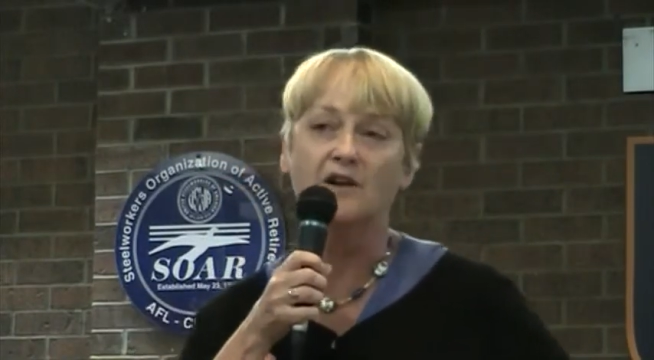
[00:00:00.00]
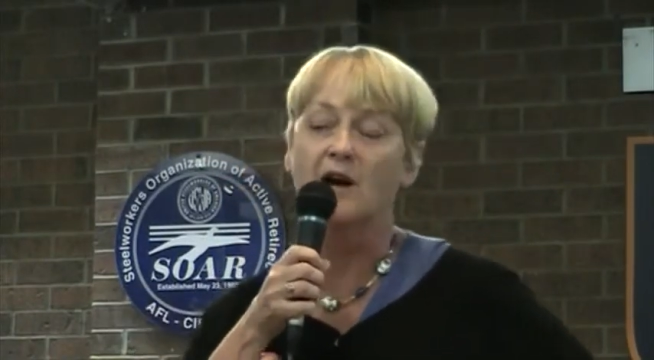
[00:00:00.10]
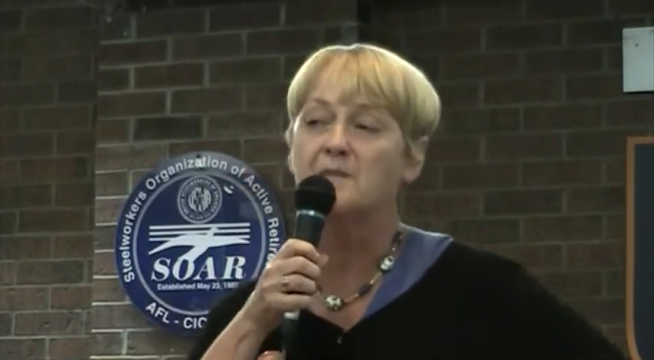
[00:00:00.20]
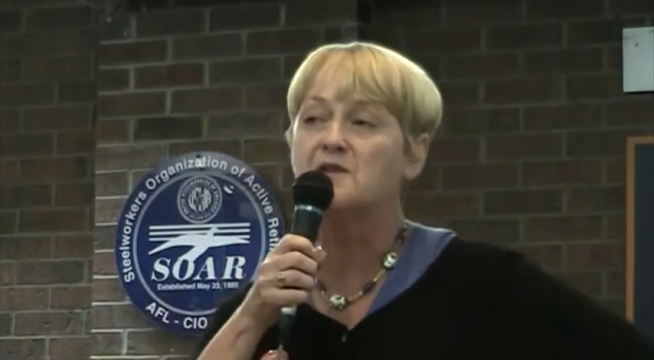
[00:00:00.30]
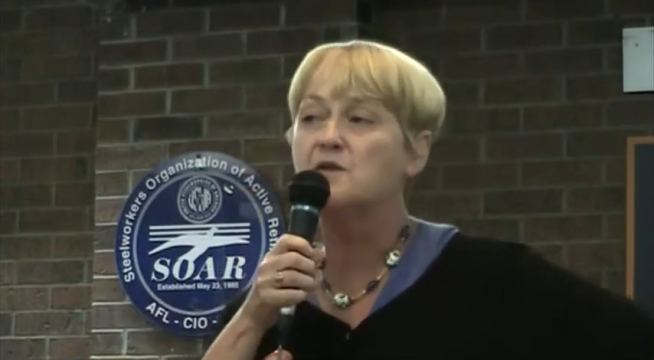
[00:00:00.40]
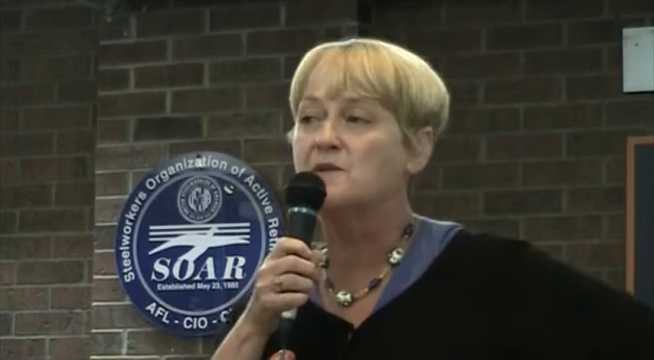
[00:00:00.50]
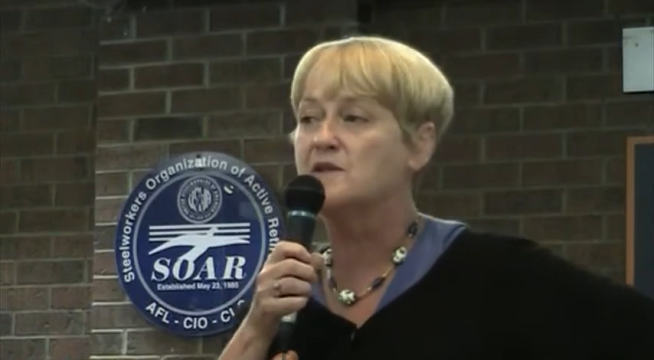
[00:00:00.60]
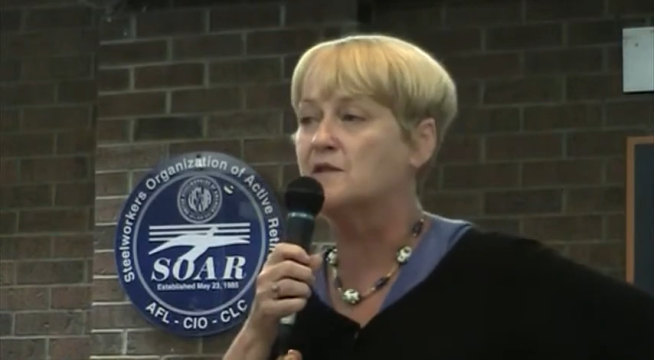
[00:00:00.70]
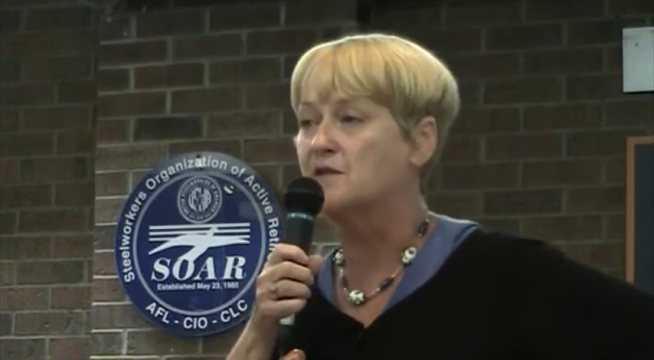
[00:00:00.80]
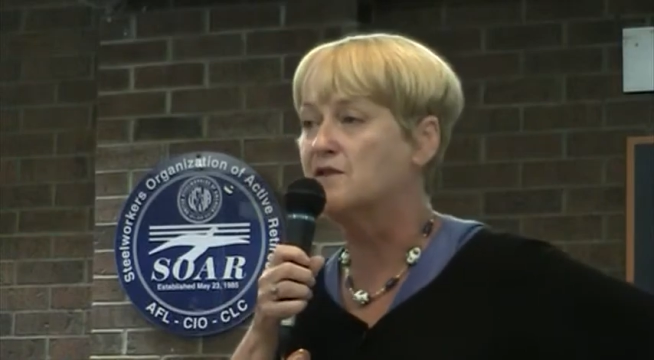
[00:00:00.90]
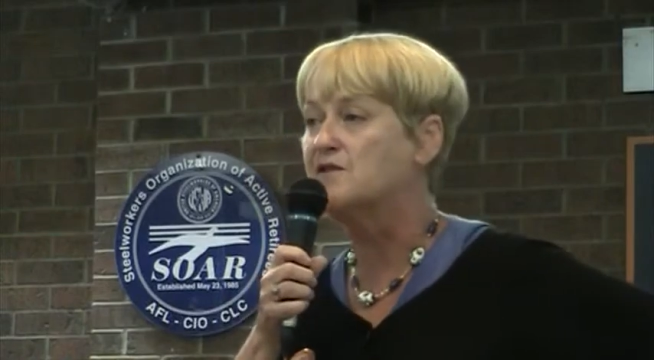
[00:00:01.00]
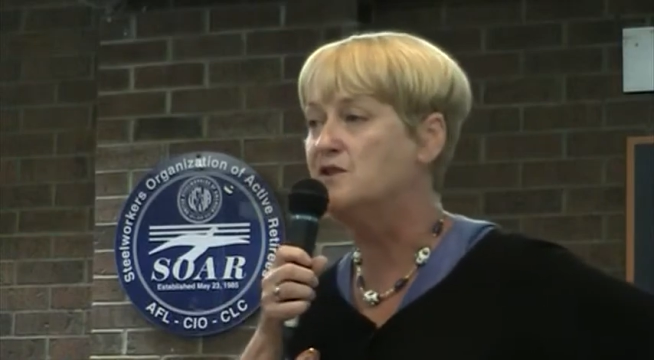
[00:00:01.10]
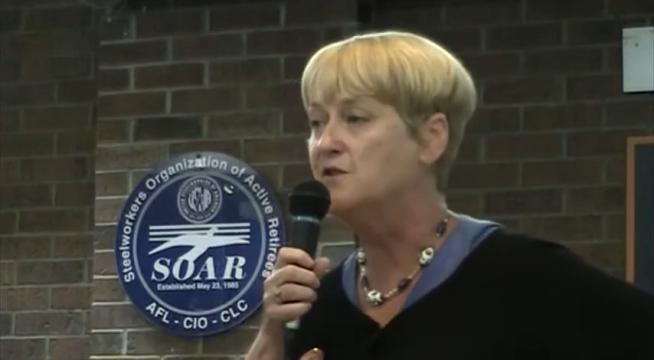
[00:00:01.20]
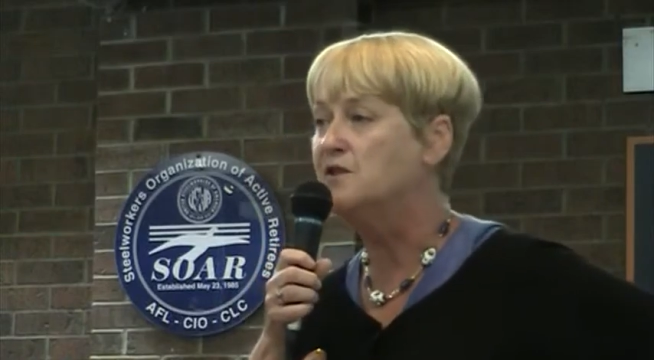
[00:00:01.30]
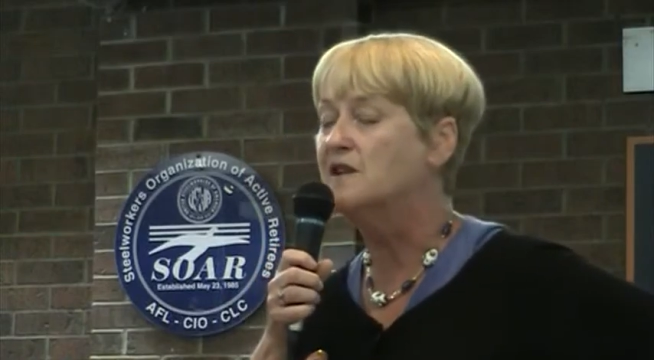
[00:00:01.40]
OPSU was the first
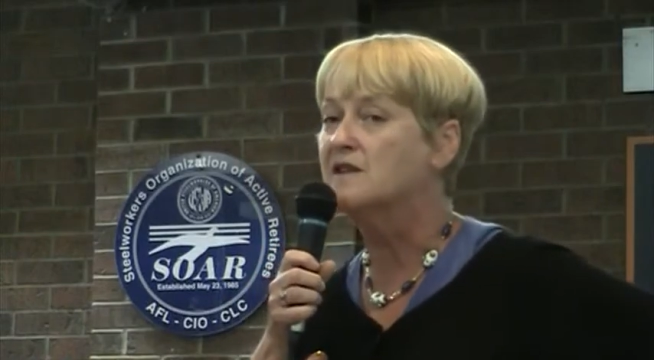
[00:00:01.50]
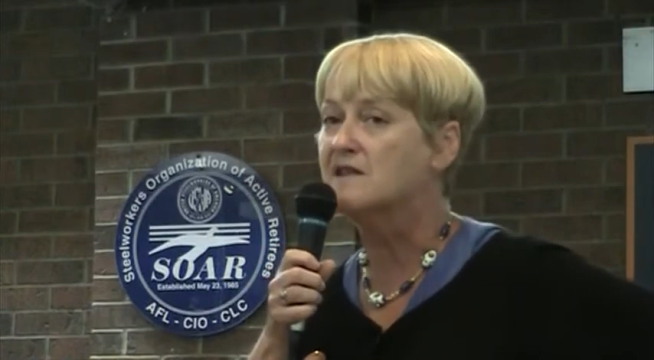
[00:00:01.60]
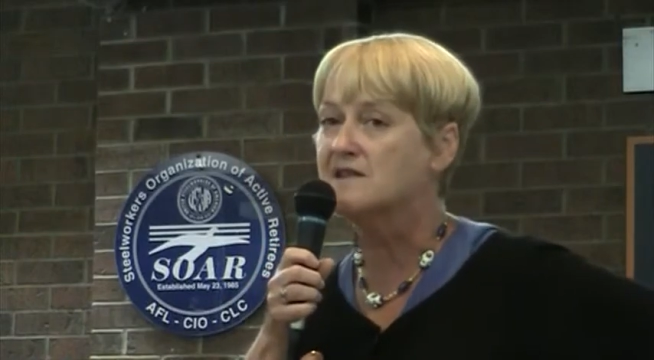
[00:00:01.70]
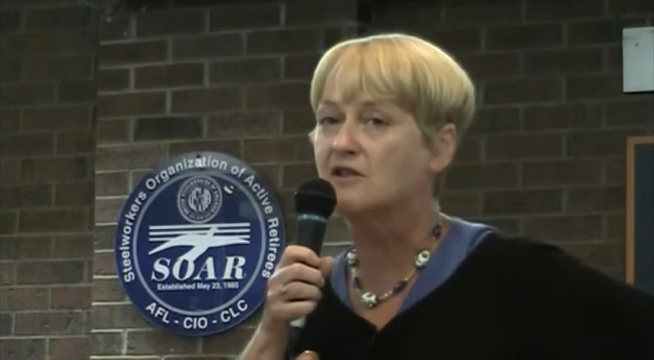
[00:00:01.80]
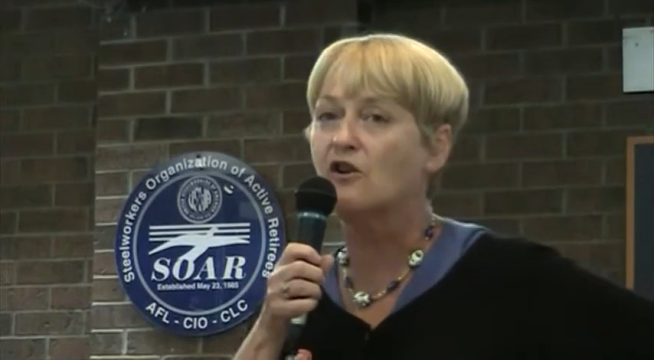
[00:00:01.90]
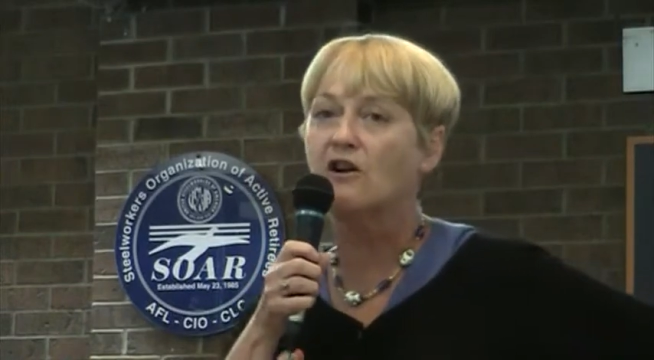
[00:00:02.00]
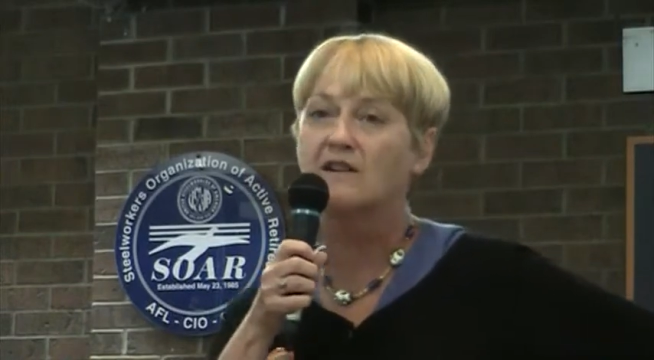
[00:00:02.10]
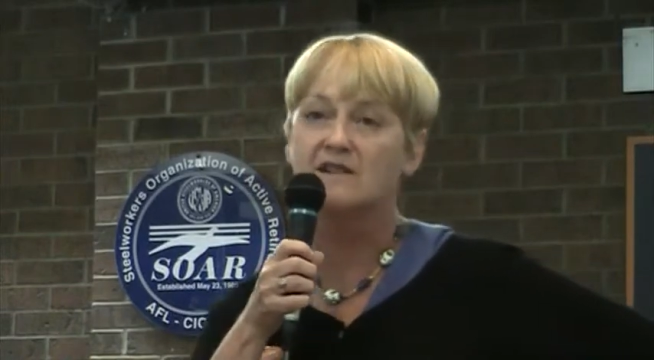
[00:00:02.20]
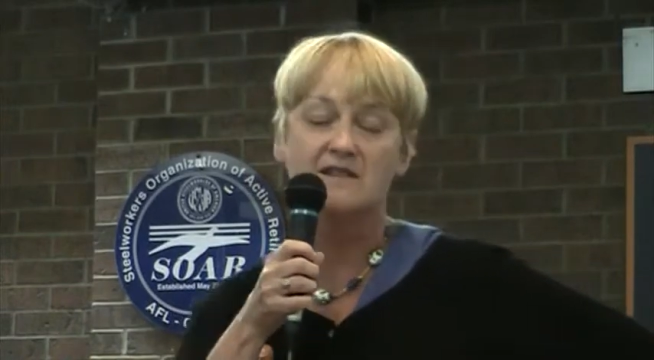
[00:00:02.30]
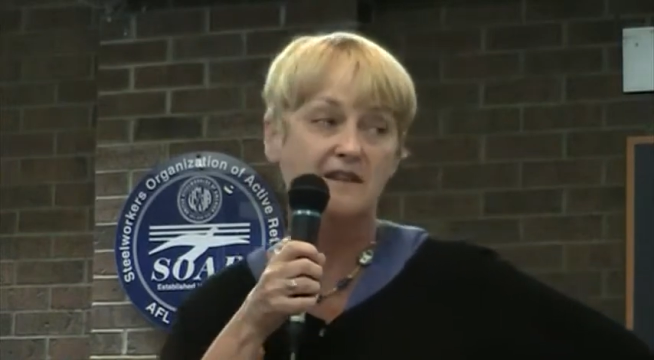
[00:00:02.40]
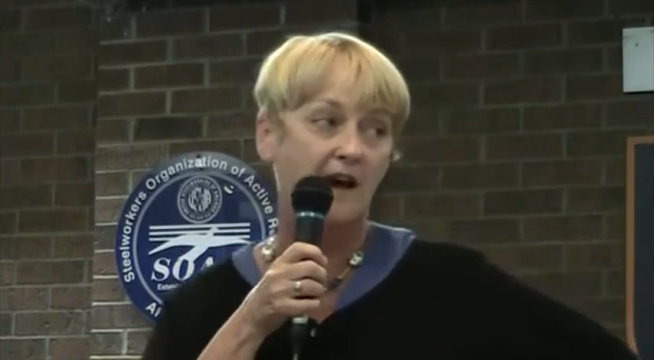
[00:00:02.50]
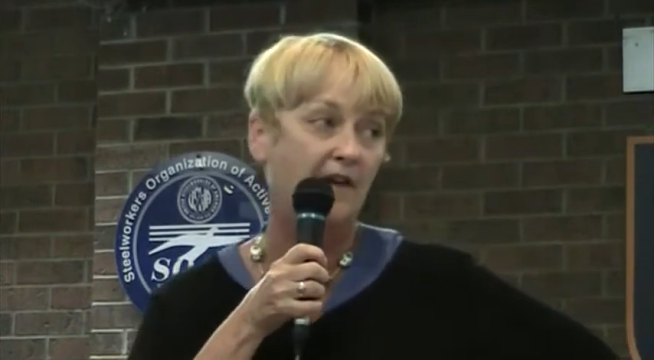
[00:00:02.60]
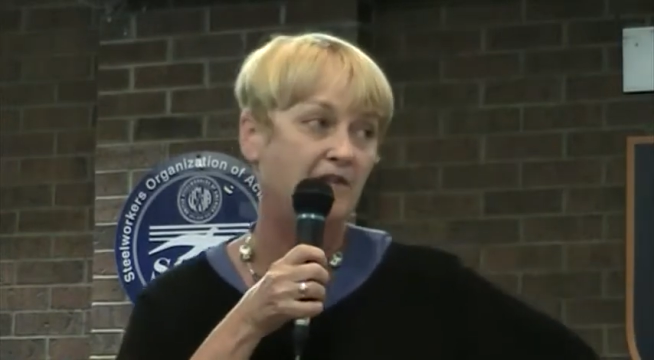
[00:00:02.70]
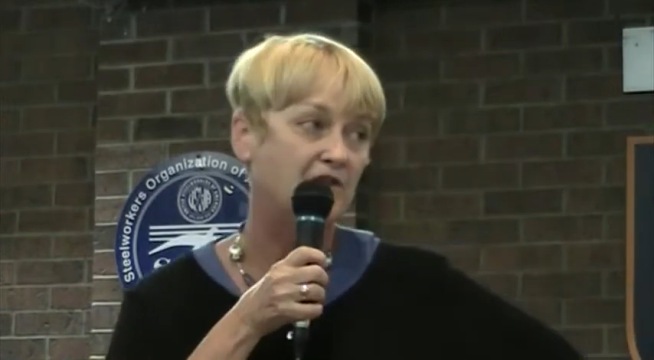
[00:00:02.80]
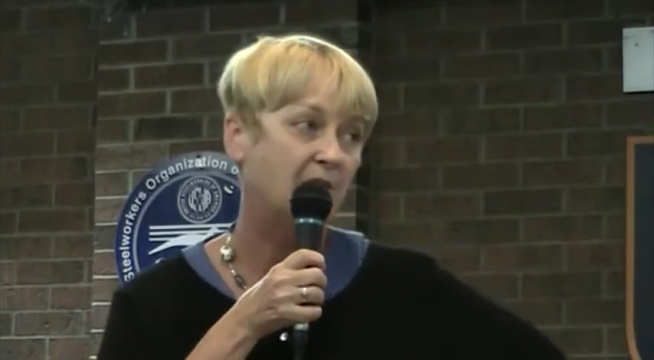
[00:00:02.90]
union to second a
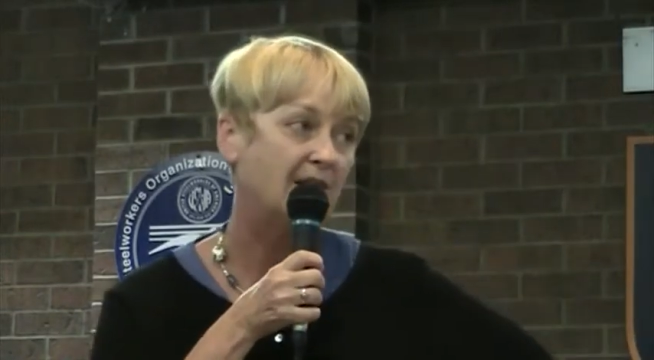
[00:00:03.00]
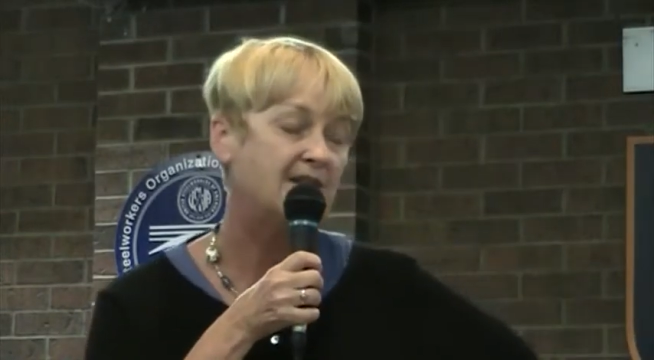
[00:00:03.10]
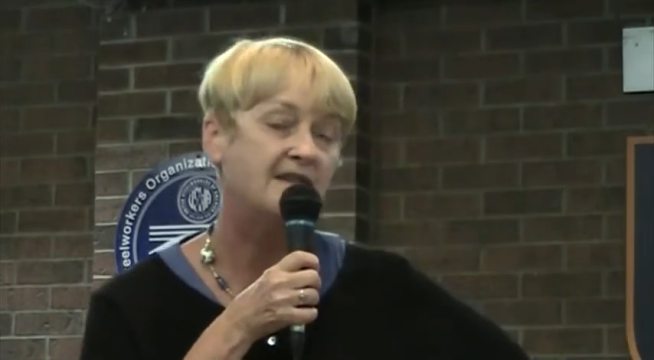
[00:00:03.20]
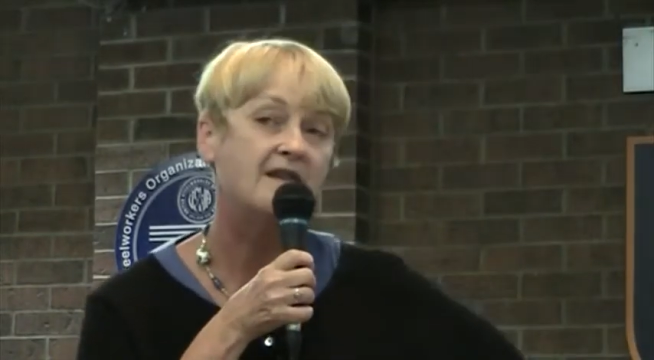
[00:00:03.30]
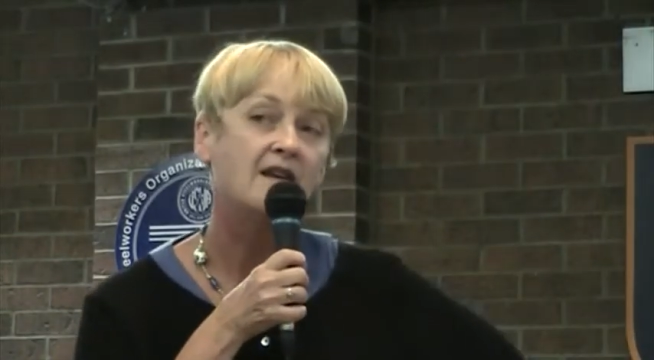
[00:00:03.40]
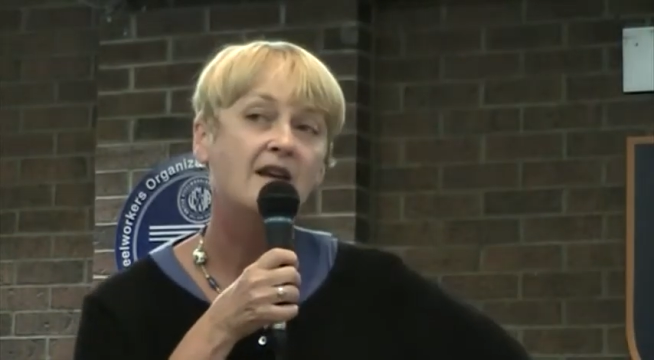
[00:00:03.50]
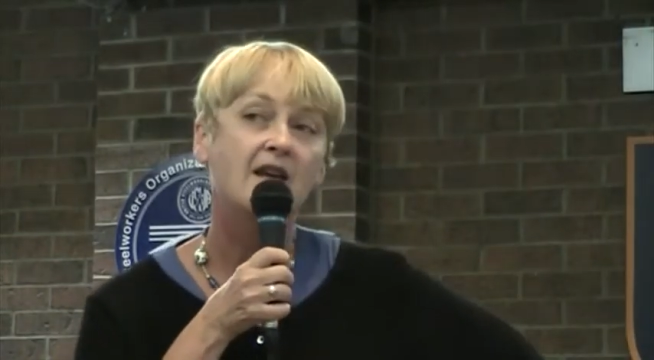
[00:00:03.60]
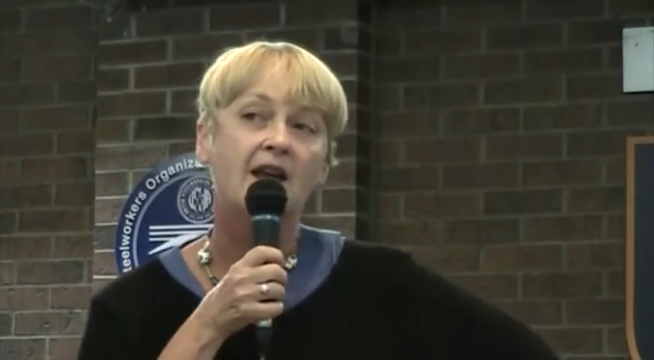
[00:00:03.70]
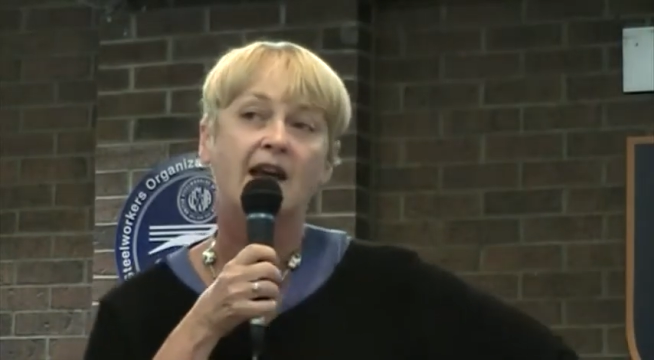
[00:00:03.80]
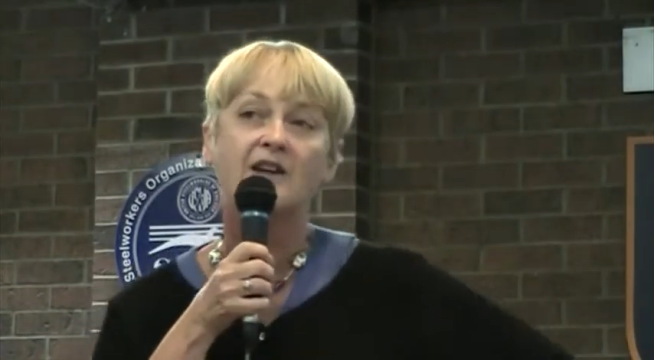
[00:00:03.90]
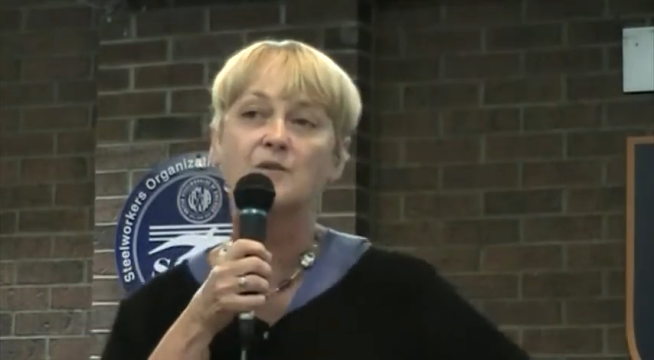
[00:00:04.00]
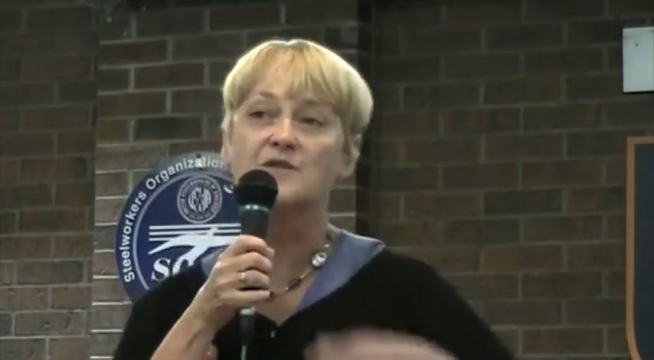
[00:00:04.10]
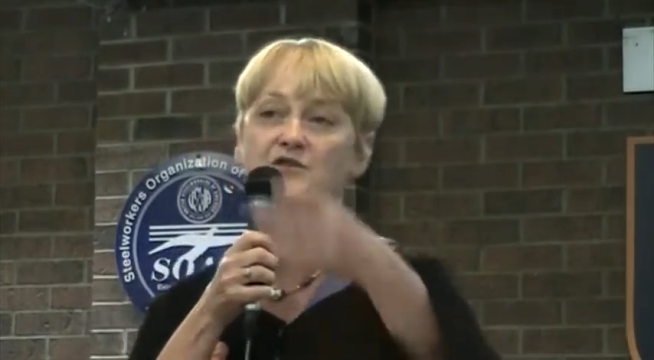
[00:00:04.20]
staff to us, and it was